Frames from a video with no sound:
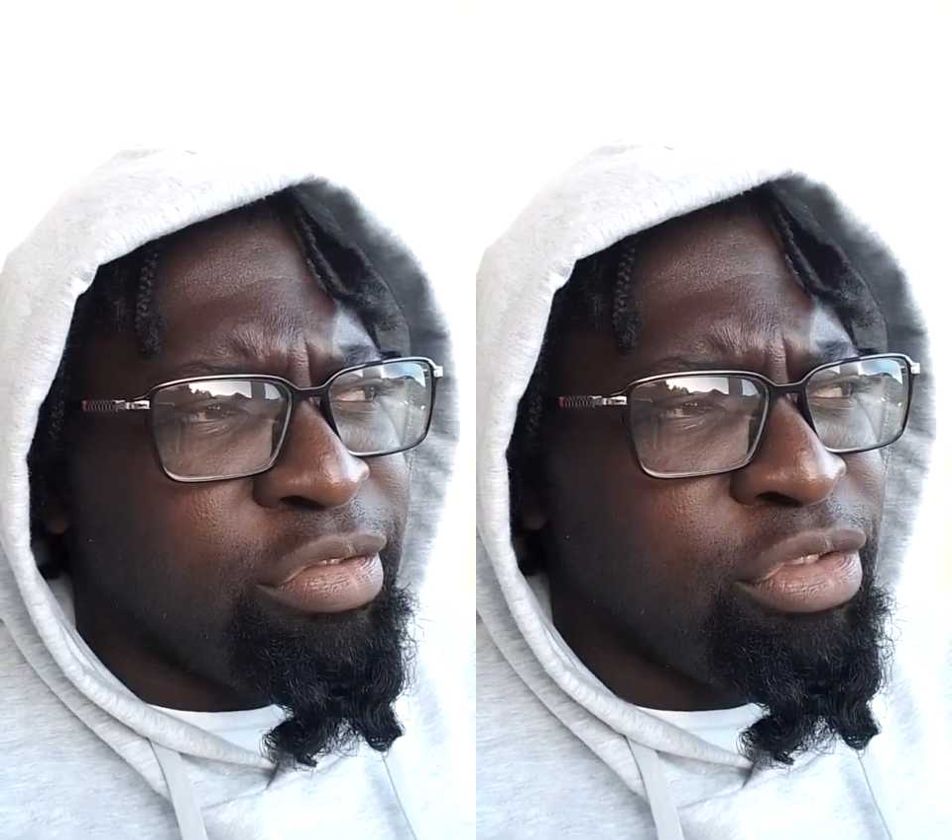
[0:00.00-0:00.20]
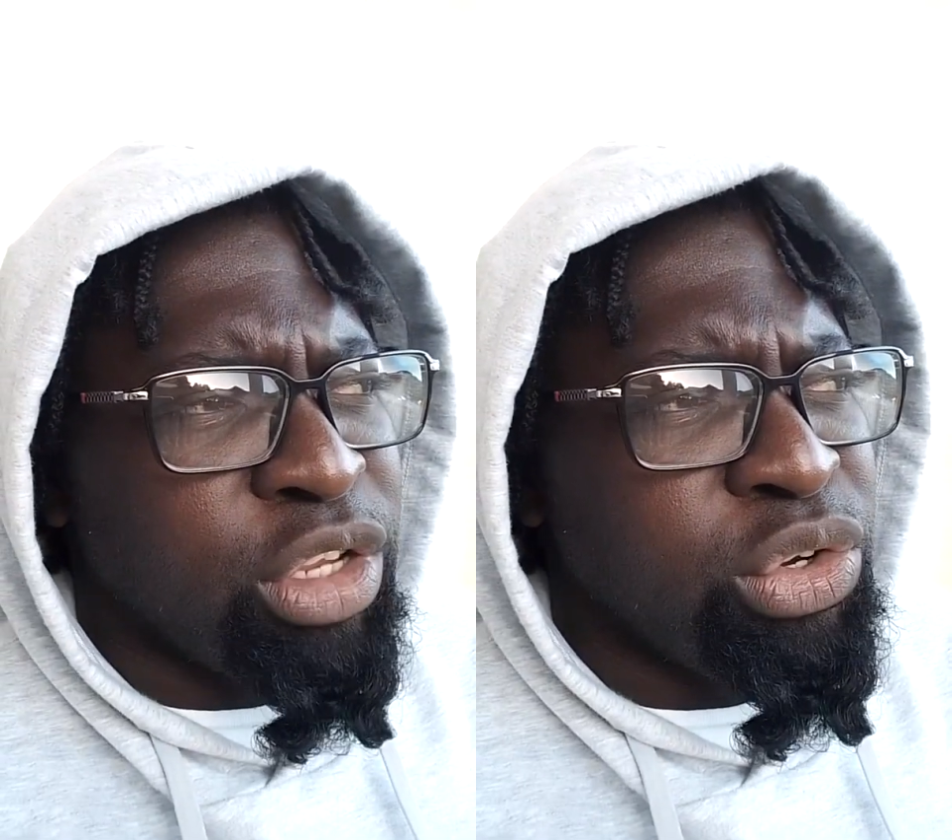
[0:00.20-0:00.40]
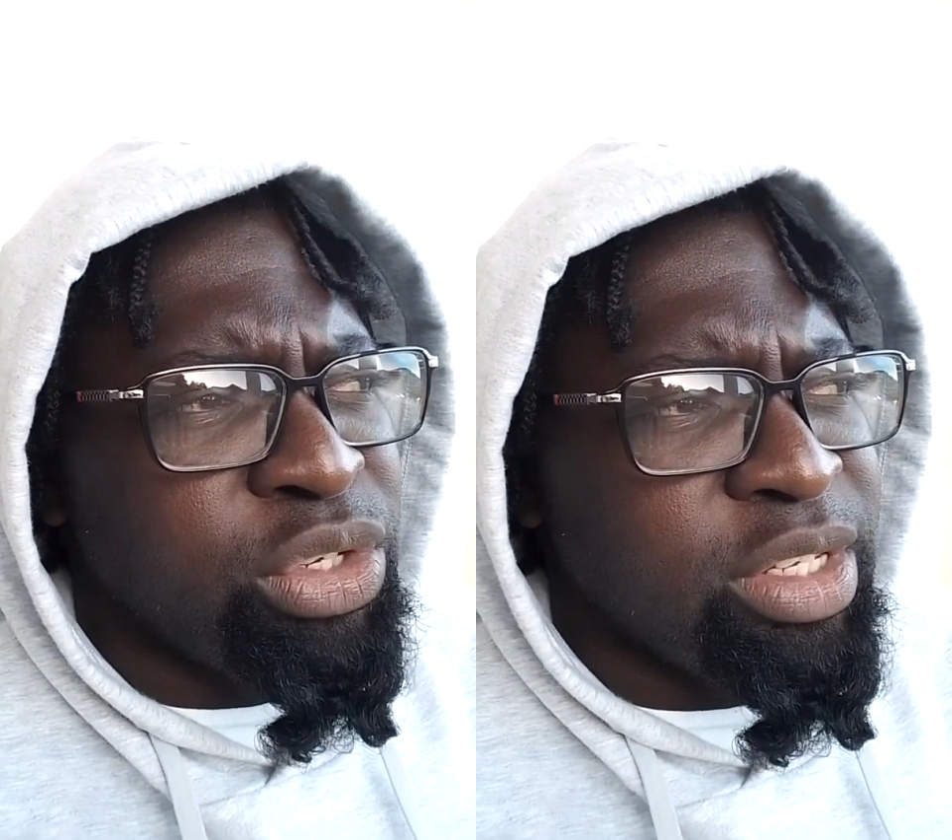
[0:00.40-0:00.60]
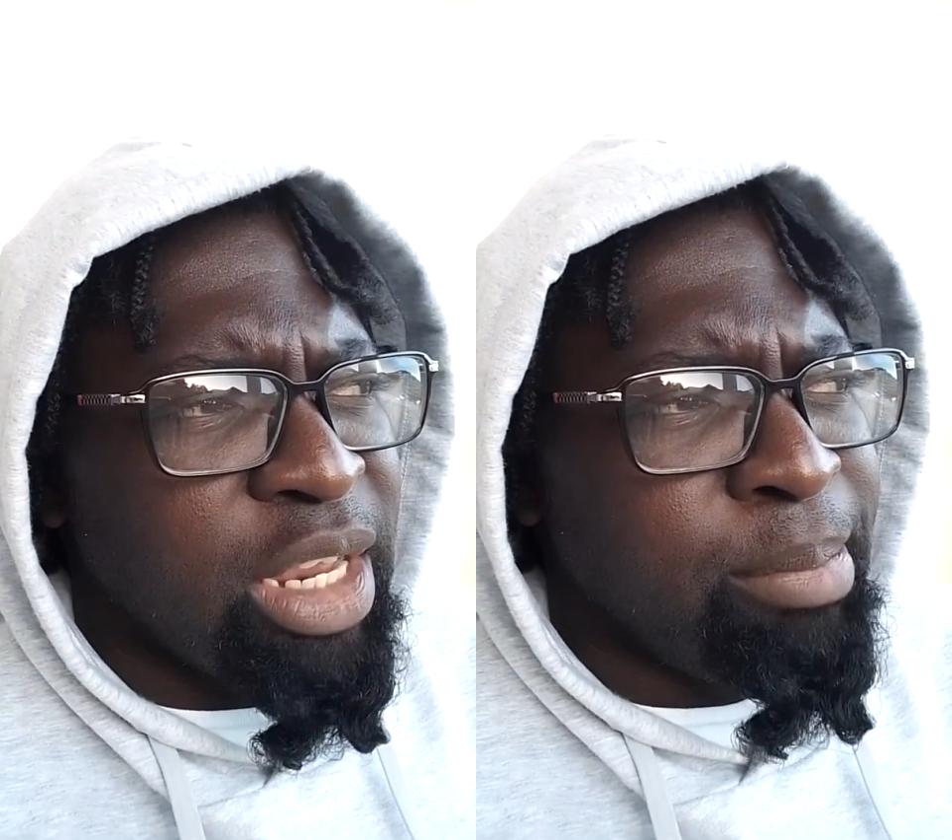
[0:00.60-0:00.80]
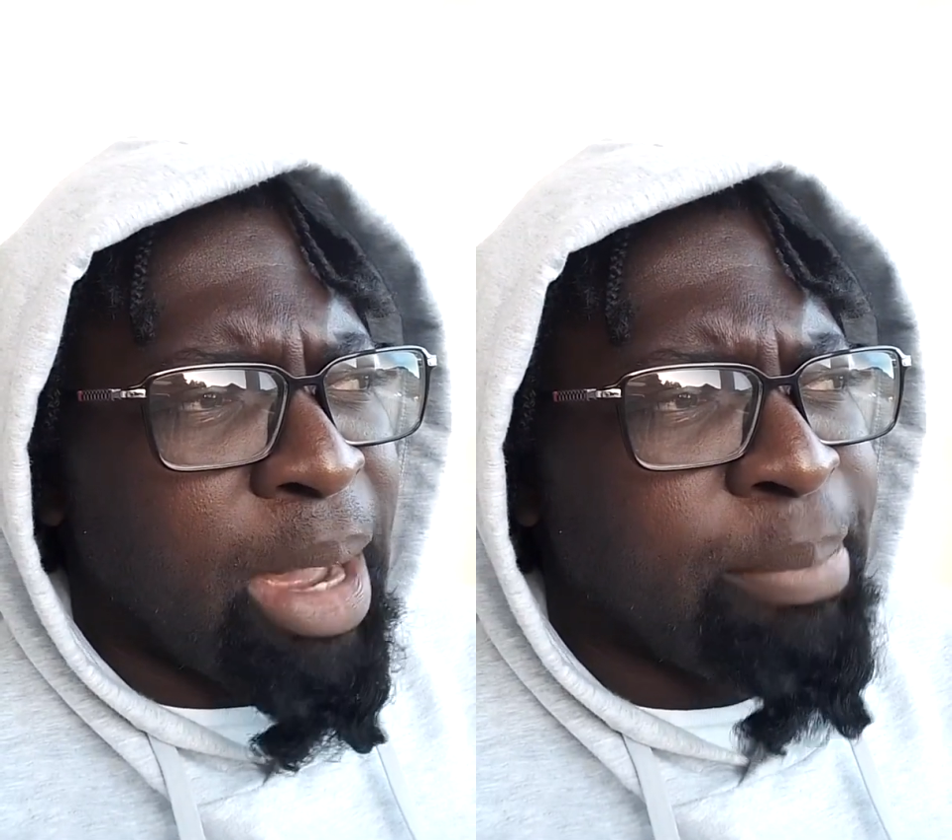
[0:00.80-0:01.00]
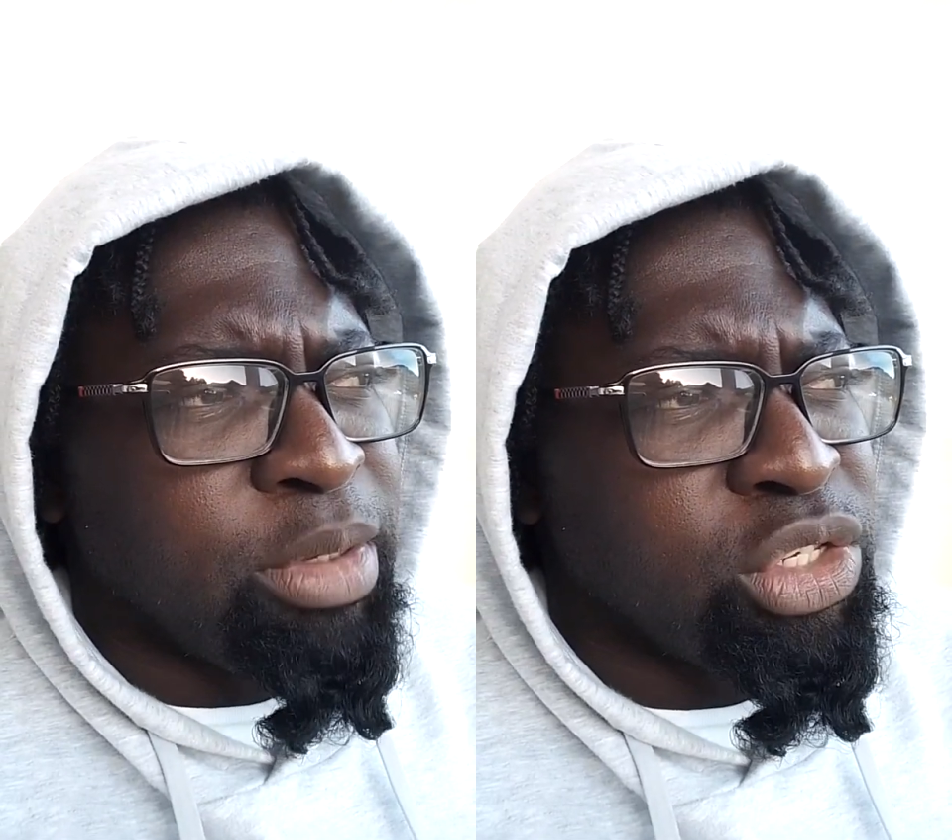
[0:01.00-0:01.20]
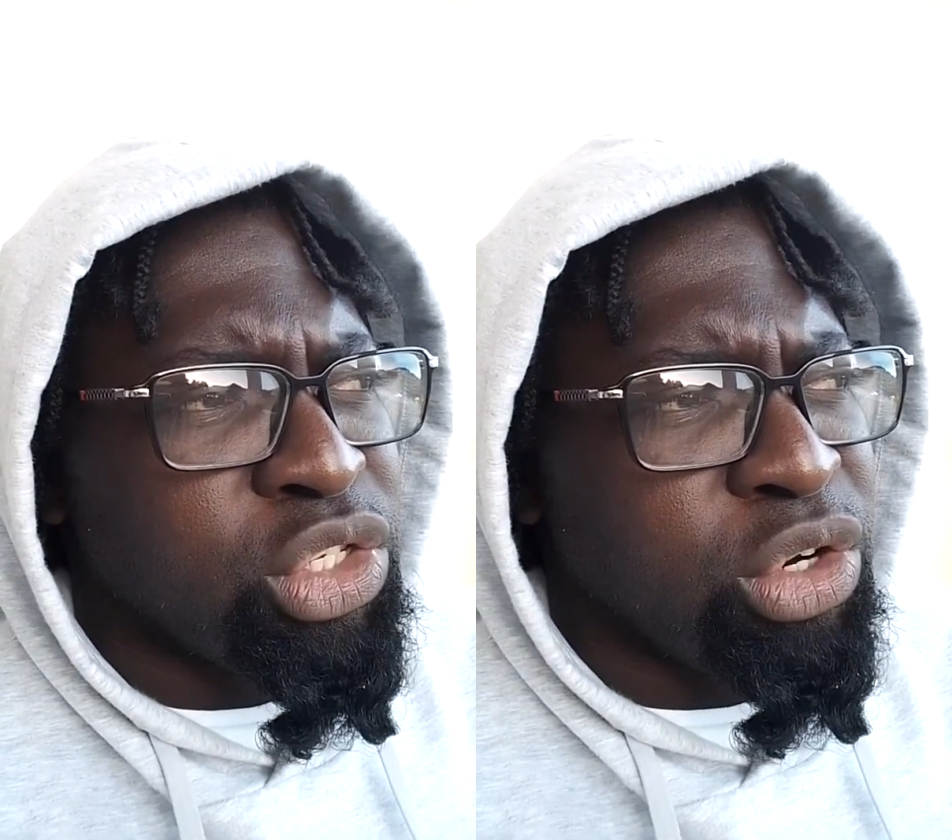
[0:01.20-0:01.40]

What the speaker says: Frederickstead Baptist